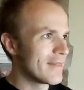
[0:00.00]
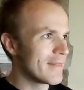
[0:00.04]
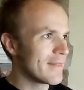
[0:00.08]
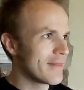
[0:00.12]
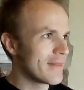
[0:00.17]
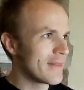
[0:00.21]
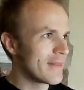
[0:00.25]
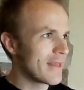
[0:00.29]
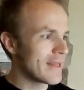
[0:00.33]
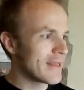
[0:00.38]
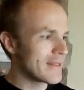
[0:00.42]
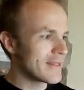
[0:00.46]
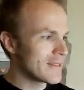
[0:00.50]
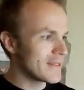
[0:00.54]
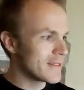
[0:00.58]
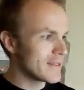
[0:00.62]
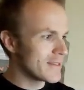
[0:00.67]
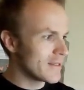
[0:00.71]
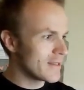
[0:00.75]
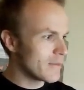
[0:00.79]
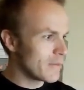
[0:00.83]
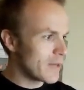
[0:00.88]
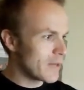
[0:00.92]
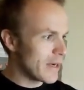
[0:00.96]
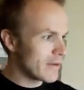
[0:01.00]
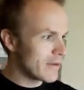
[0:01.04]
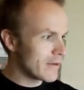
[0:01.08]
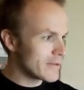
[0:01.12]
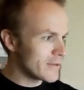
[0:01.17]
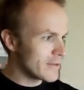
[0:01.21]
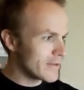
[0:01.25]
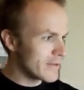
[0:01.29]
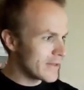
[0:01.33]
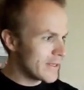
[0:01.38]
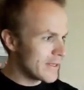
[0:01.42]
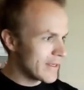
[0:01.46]
that's just a browser
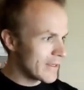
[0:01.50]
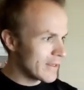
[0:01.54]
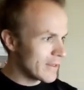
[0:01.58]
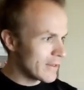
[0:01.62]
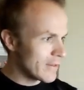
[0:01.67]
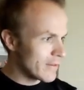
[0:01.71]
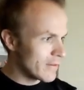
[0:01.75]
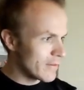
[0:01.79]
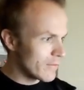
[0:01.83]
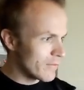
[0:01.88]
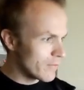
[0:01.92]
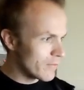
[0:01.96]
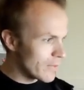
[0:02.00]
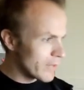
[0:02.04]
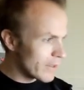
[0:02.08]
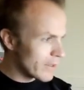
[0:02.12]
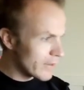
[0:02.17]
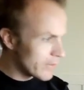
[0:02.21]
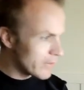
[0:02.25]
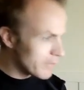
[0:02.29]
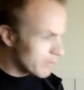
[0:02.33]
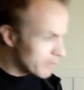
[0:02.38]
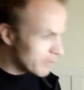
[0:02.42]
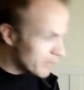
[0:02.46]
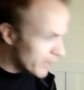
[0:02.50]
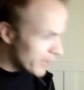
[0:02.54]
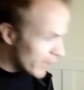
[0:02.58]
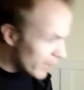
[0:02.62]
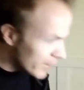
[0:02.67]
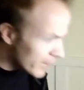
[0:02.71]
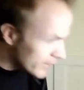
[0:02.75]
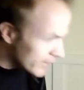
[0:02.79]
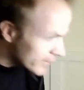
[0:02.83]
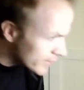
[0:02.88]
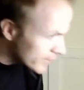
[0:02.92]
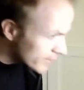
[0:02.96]
thing where it
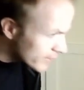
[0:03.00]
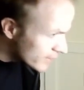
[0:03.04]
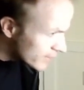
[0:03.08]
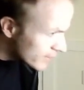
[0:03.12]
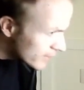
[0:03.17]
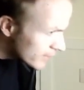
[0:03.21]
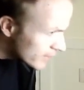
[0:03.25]
blocks